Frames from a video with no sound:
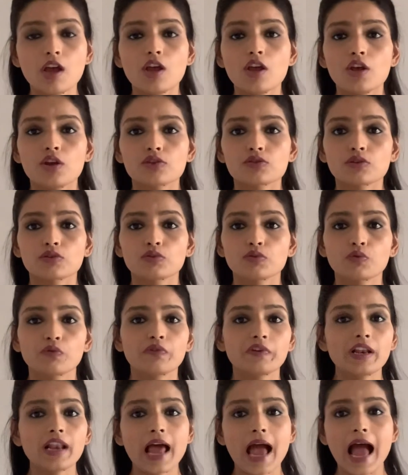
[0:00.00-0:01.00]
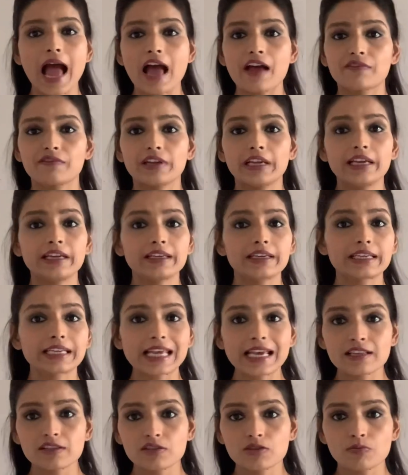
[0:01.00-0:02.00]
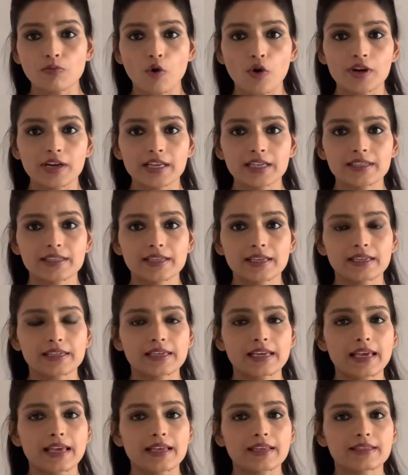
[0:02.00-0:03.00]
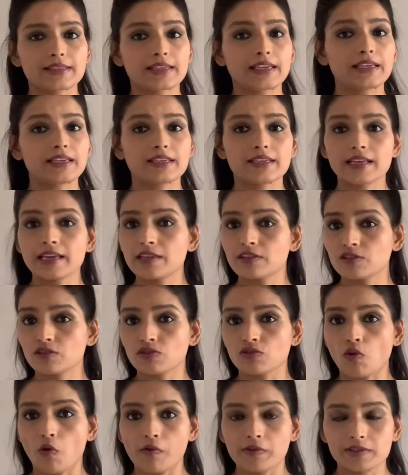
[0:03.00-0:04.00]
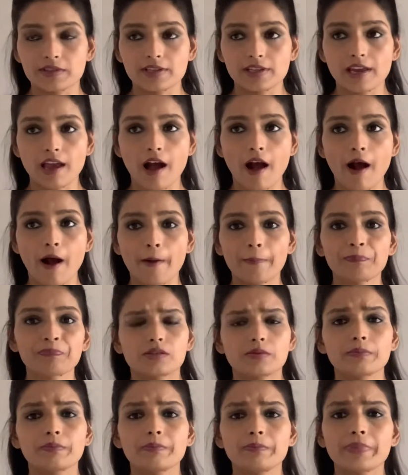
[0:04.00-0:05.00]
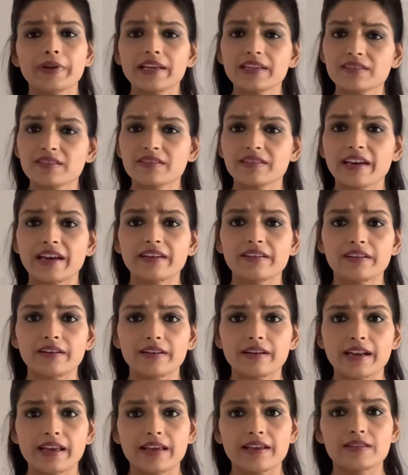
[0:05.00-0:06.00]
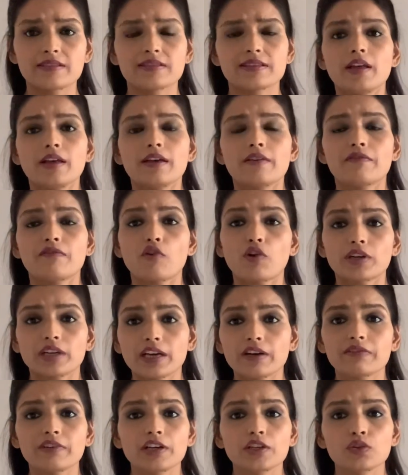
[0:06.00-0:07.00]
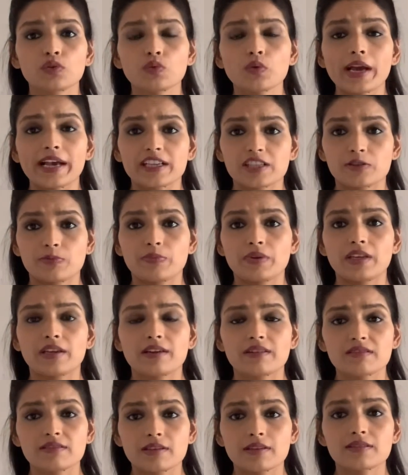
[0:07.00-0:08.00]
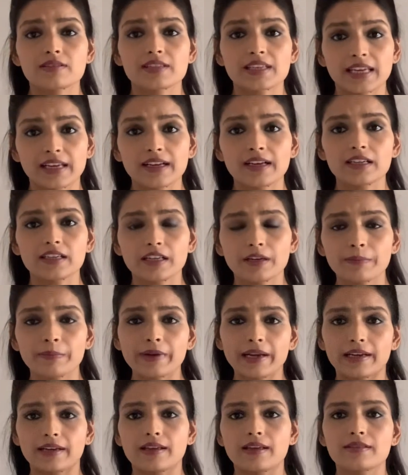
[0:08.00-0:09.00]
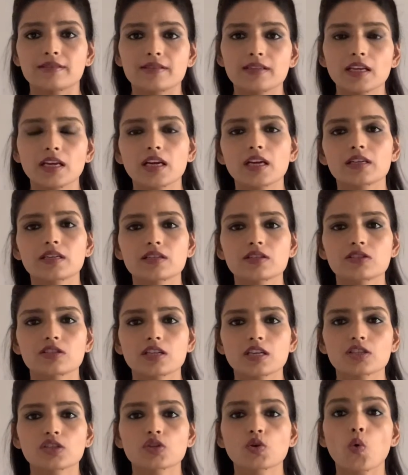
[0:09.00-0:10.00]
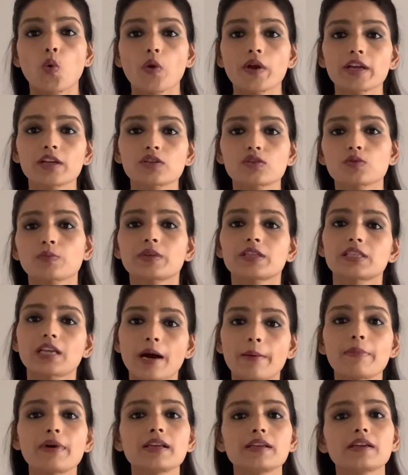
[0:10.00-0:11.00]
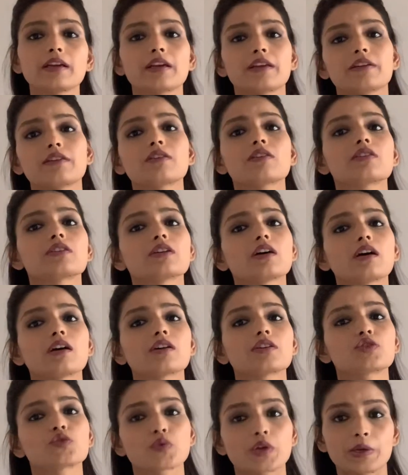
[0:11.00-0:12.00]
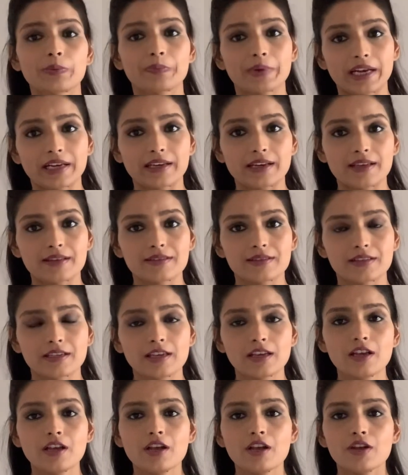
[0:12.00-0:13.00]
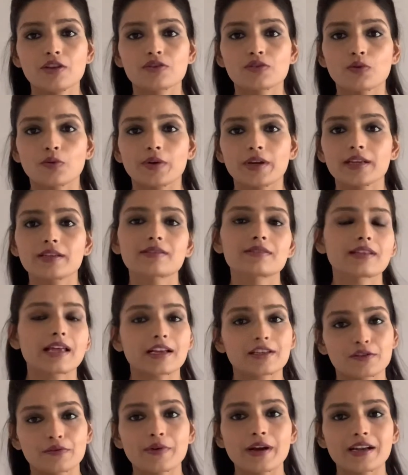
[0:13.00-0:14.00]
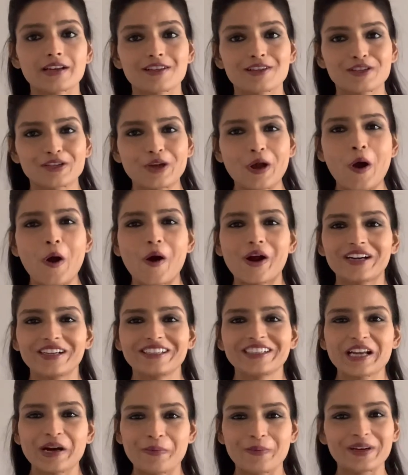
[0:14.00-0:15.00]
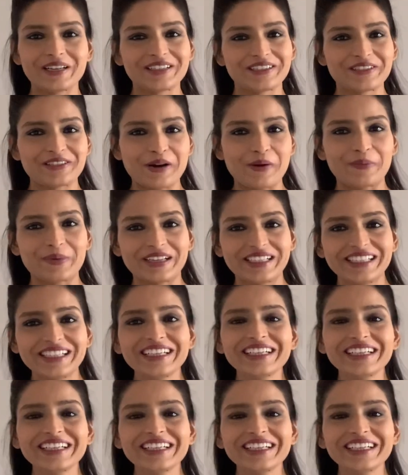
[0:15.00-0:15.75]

So you will have intense morning sickness, intense nausea, breast tenderness. Whatever you experience in singleton pregnancy, it is just going to be double in twin pregnancy. So that's why it is called double trouble.